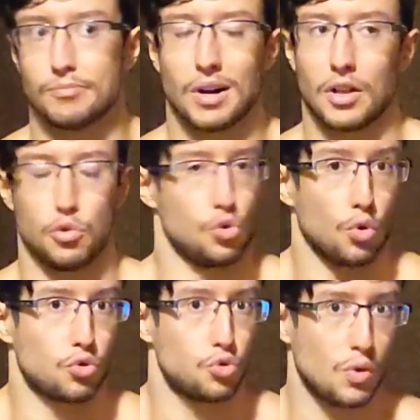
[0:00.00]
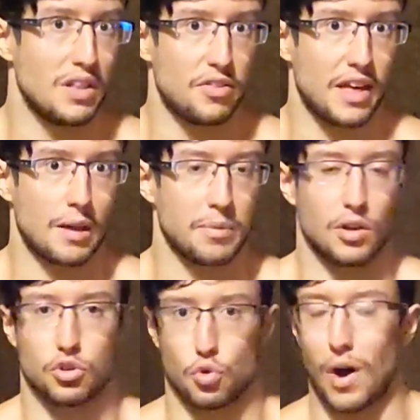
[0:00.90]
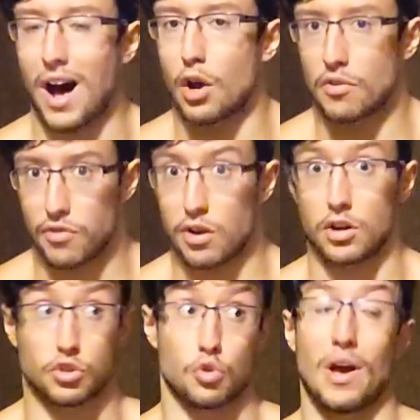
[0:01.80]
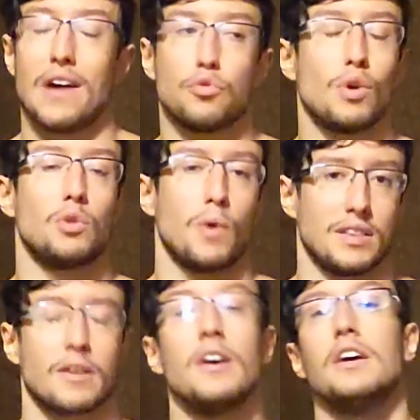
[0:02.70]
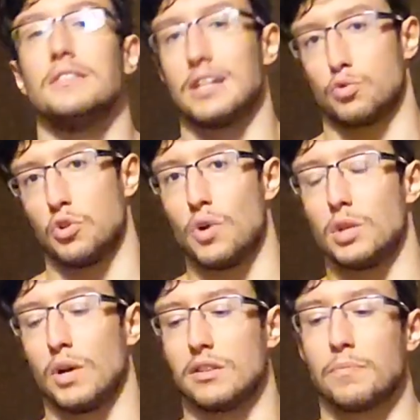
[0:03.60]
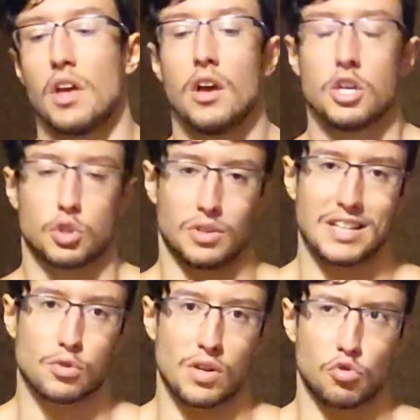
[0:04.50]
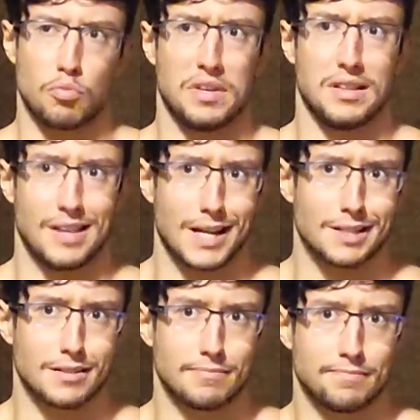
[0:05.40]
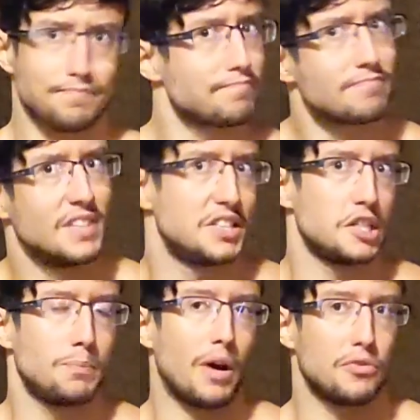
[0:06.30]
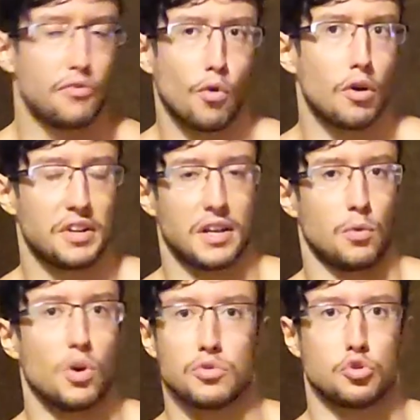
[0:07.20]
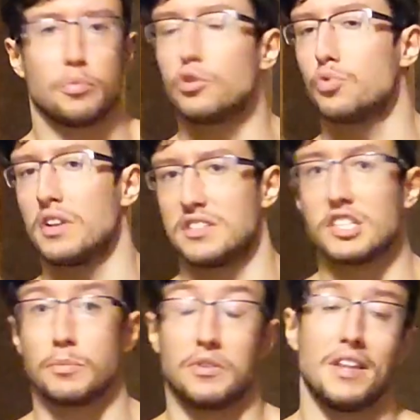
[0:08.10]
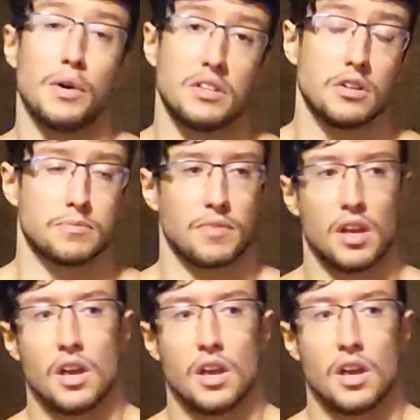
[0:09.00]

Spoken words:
Well, you don't do anything because you're out of luck, so you have to add weight. That's when you add weight. So that's going to be that. This is part four. It wasn't supposed to exist, but now it does.